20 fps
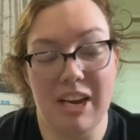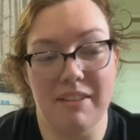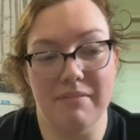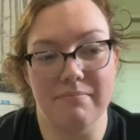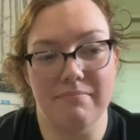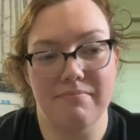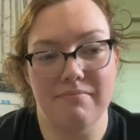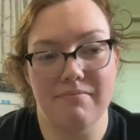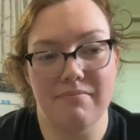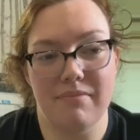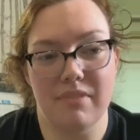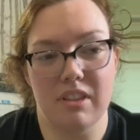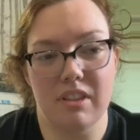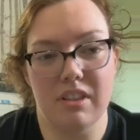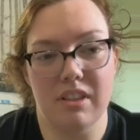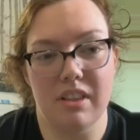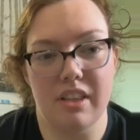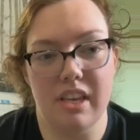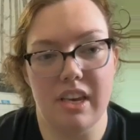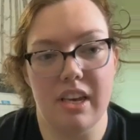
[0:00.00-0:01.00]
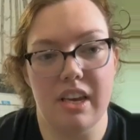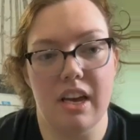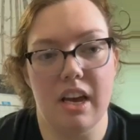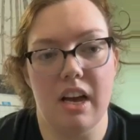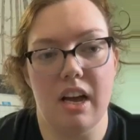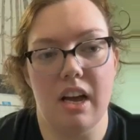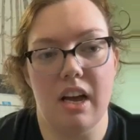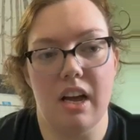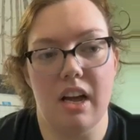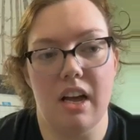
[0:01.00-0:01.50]
yeah. The,
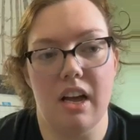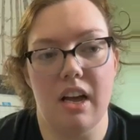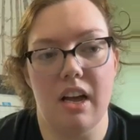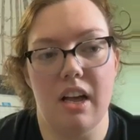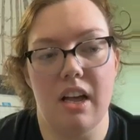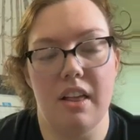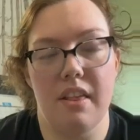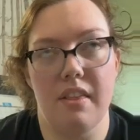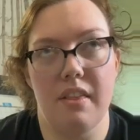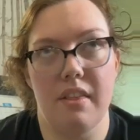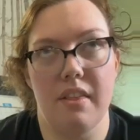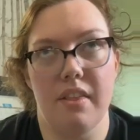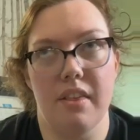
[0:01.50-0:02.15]
uh,